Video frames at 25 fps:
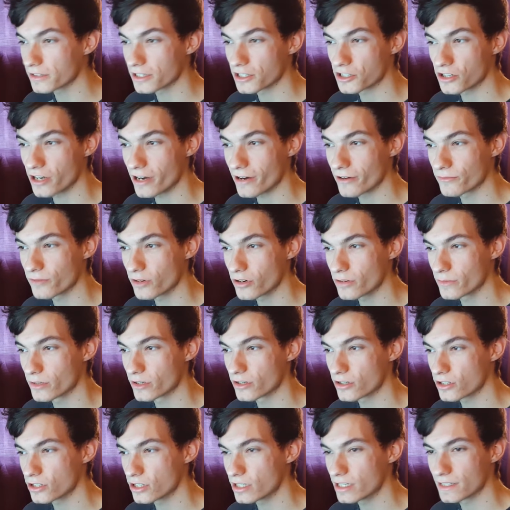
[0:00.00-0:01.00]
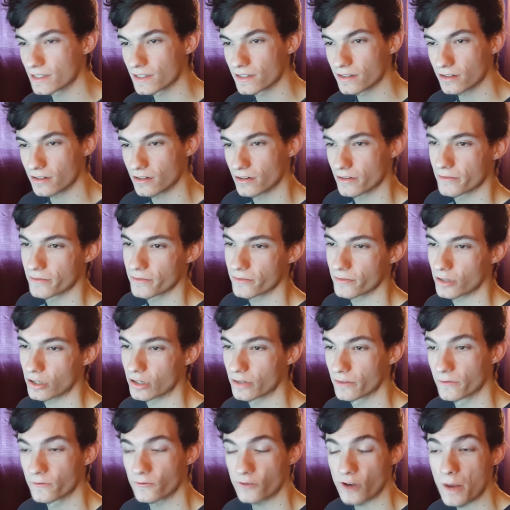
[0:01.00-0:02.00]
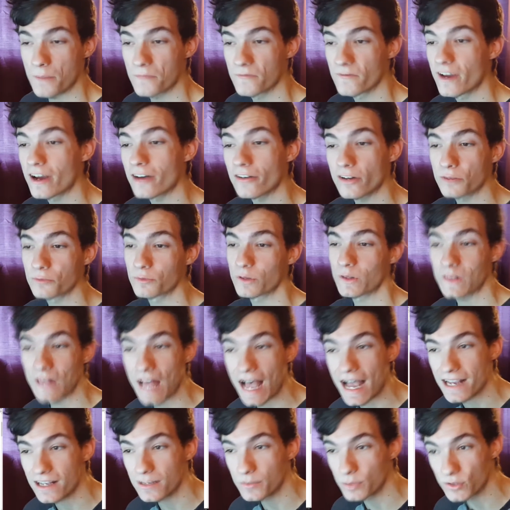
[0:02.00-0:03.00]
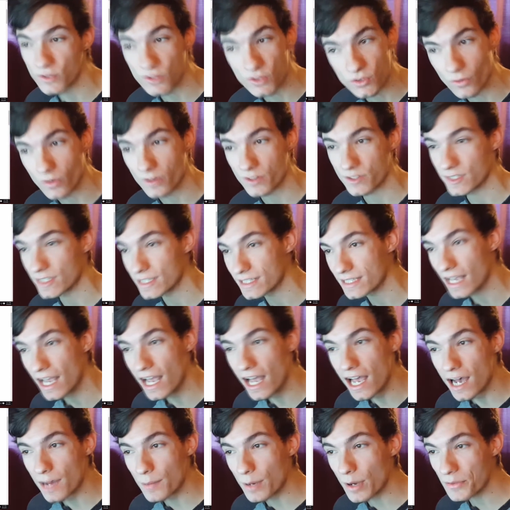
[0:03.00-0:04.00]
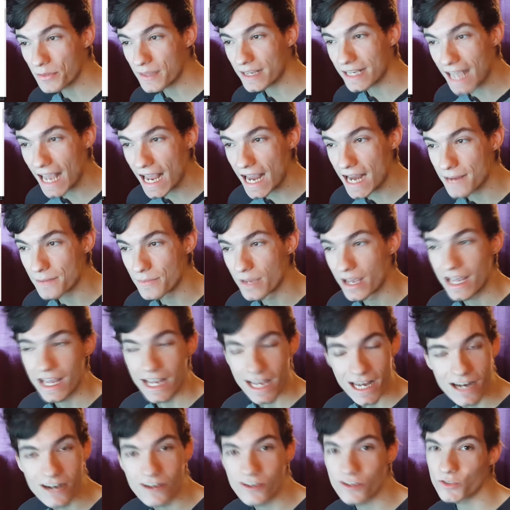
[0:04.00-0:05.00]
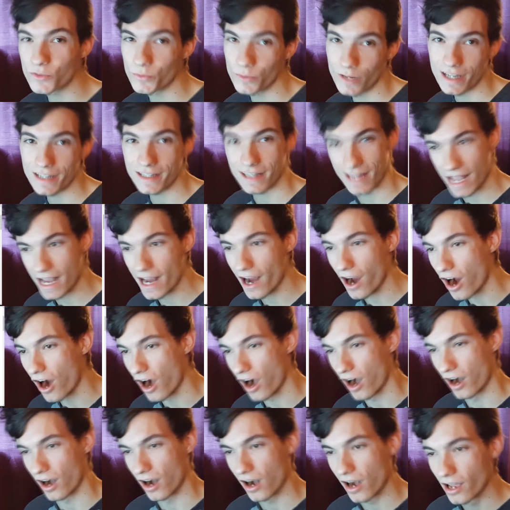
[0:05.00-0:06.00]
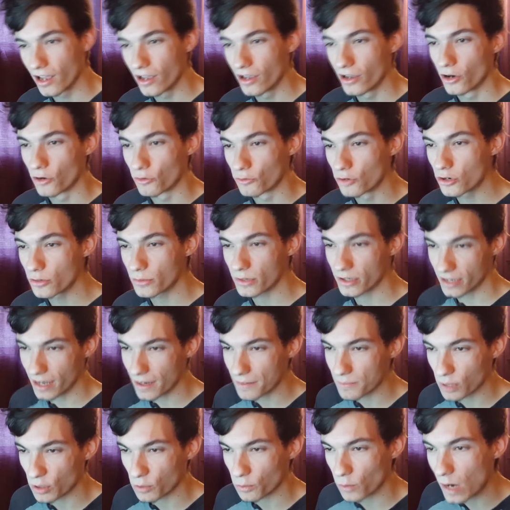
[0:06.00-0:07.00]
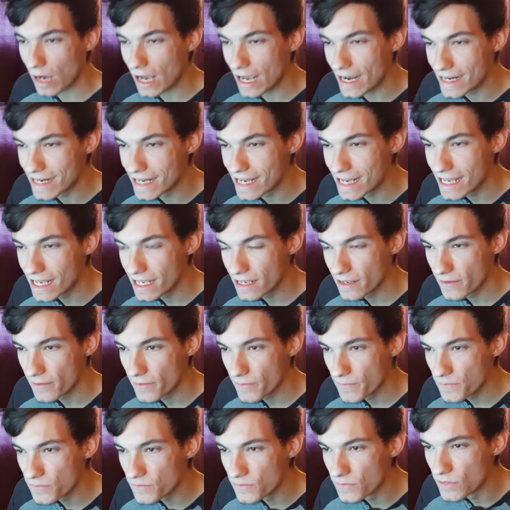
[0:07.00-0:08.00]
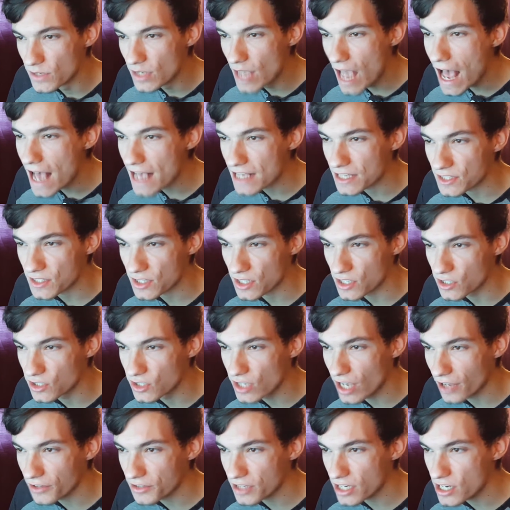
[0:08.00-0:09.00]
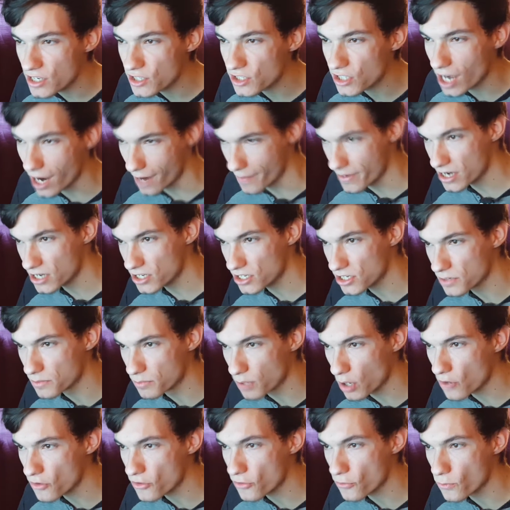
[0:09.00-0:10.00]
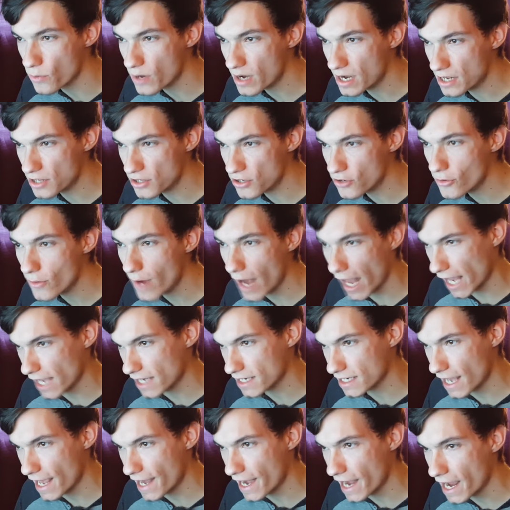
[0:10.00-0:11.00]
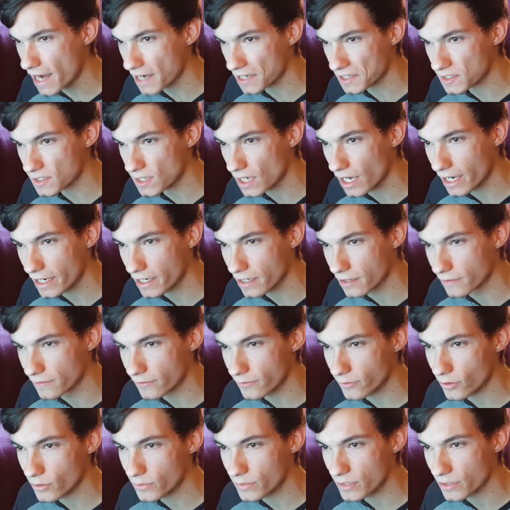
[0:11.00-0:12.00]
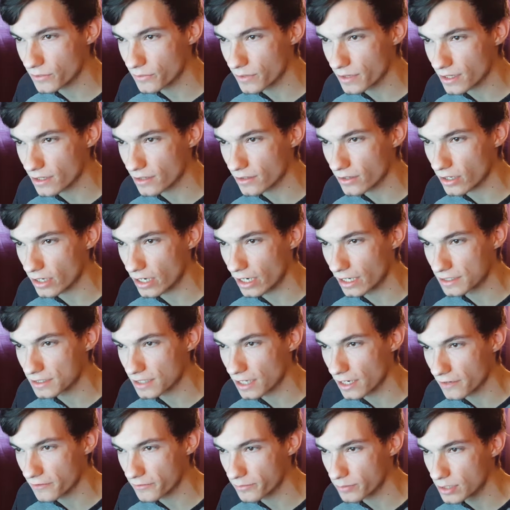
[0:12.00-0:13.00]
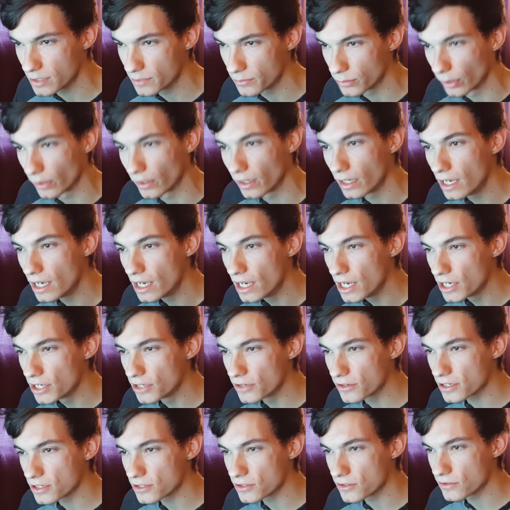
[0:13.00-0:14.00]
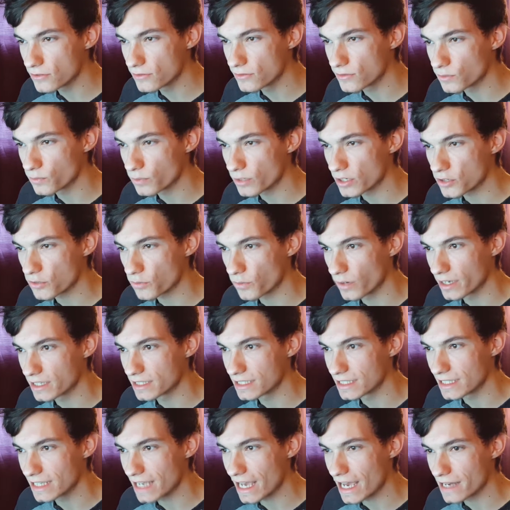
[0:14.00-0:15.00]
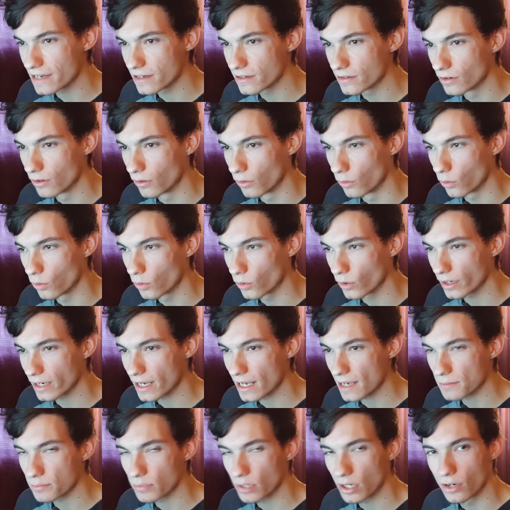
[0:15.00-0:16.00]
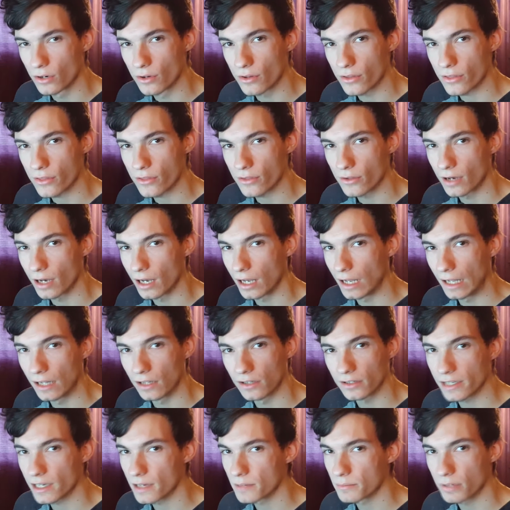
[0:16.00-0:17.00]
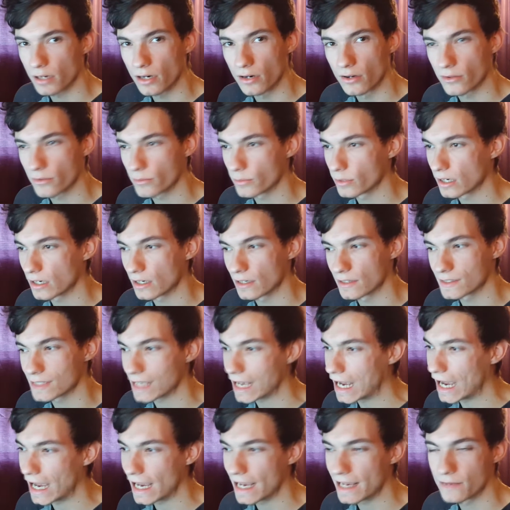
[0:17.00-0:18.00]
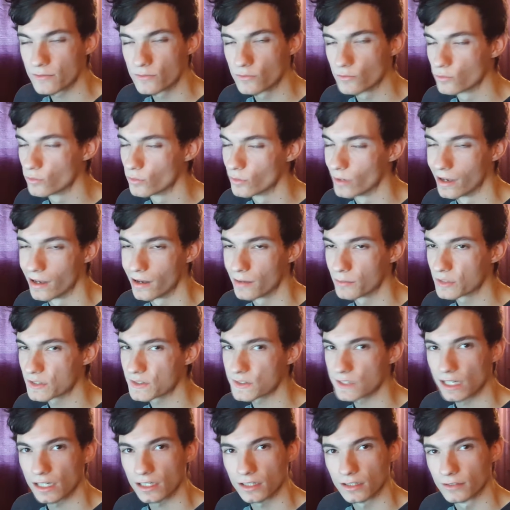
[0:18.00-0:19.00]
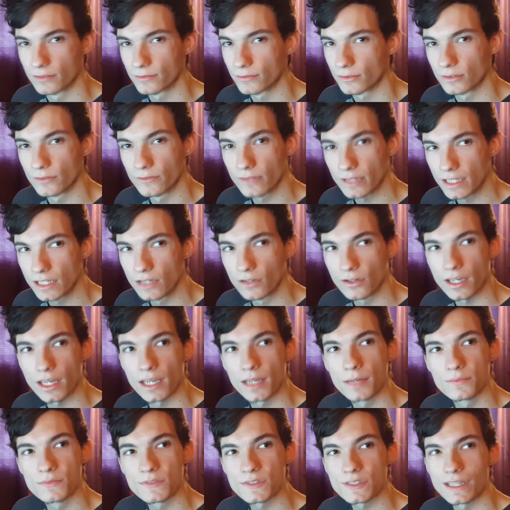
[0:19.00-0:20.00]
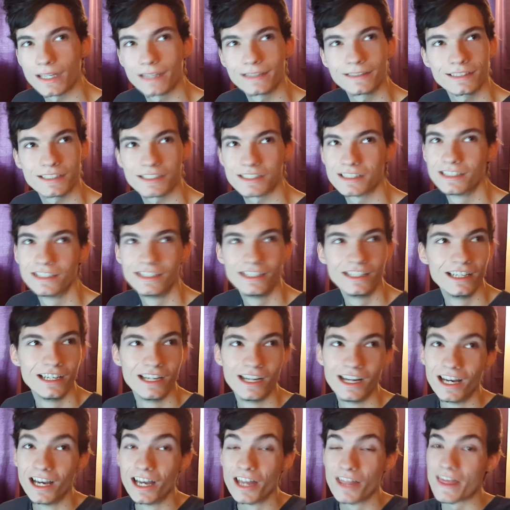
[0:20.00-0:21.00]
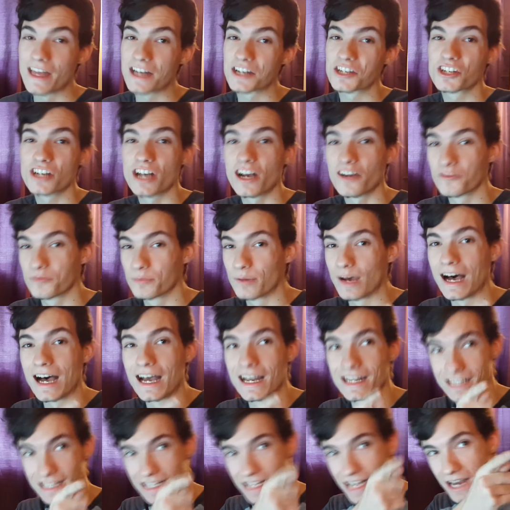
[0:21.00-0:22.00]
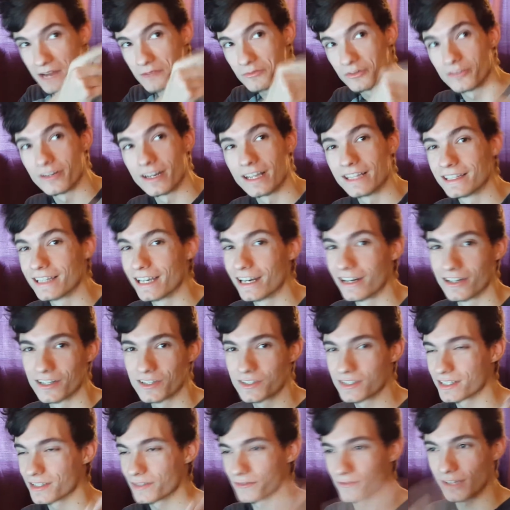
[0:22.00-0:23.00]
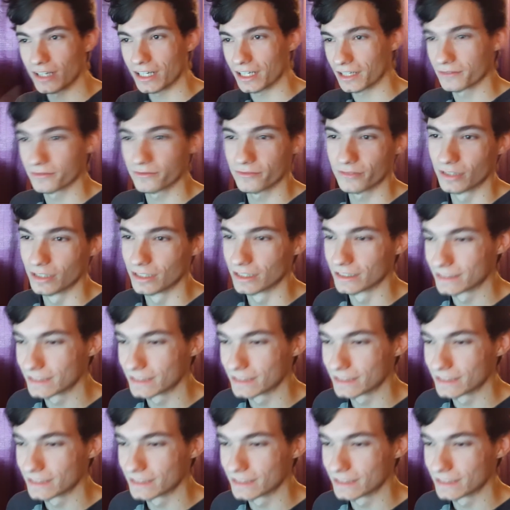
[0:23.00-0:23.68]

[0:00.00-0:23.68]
to share rumors she has heard from very reliable sources about the game. Here's what they are. Rumor number 1. Yes, Zelda is coming to both Wii U and NX. I confirmed it with a ton of people. You can choose which one to get, or get both. I'll get both, because I am a sucker for video games, and that shelf behind the camera right there is just fucking full.